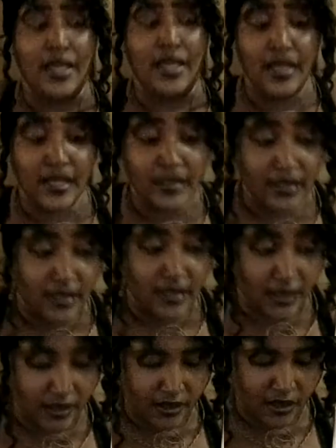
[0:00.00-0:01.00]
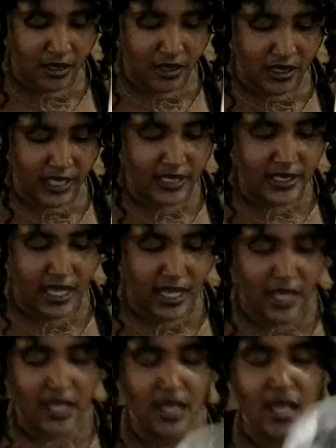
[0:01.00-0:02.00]
entities, let's
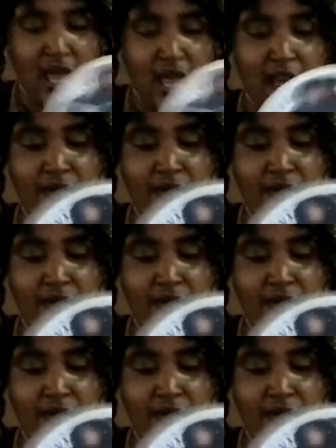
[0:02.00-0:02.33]
say, have